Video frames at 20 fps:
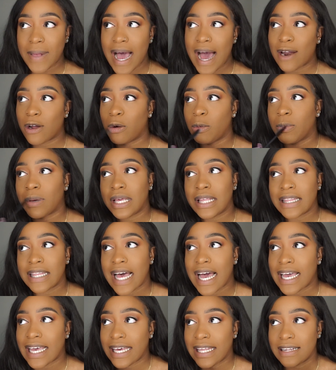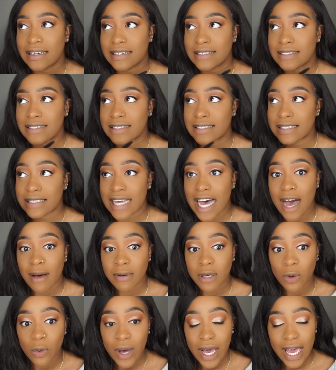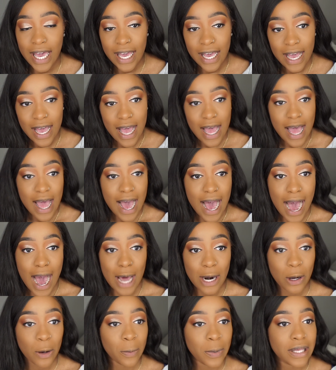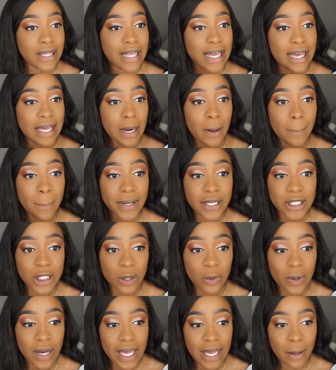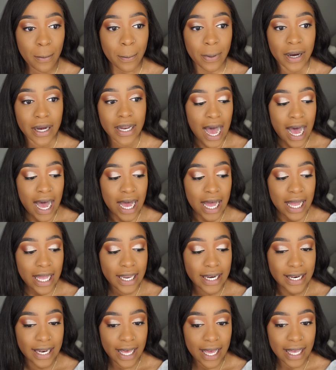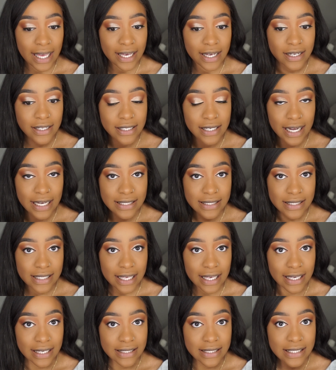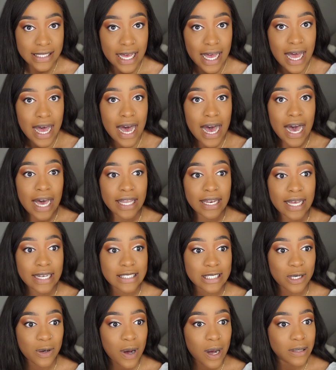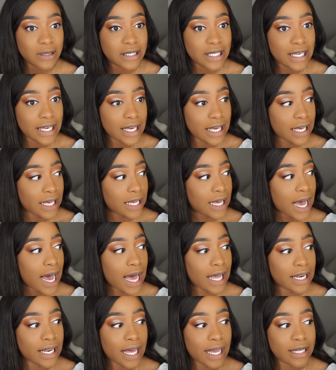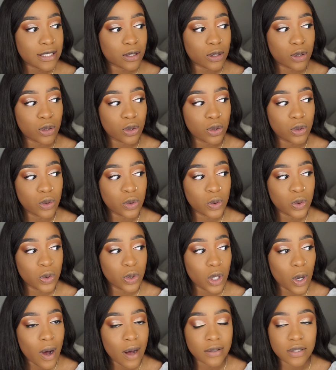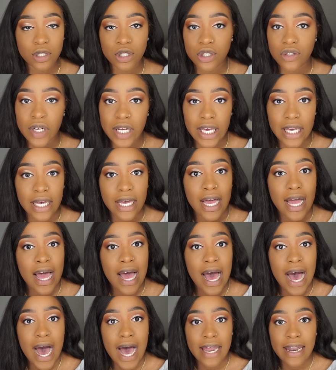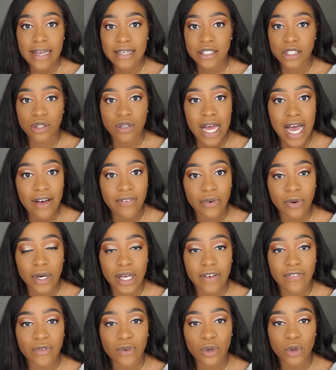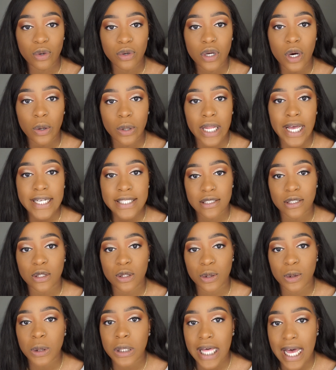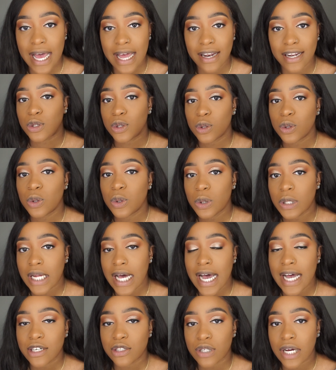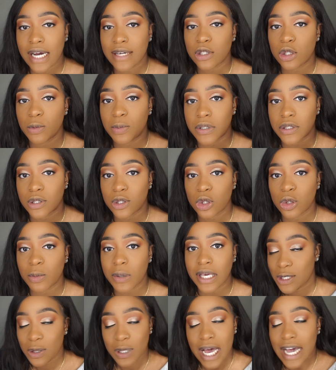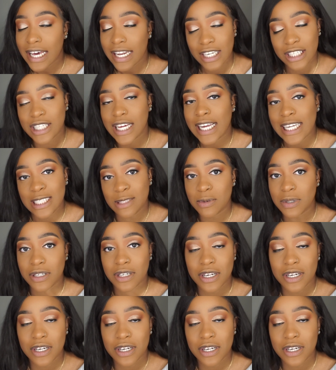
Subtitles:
I don't mean that in a snobby way. I don't mean that in a bitchy way, but I like nice things. I like to go out to eat. I like to go out to drink. I like to travel. If you don't like to do that, do not try to pursue me. You're not going to change me.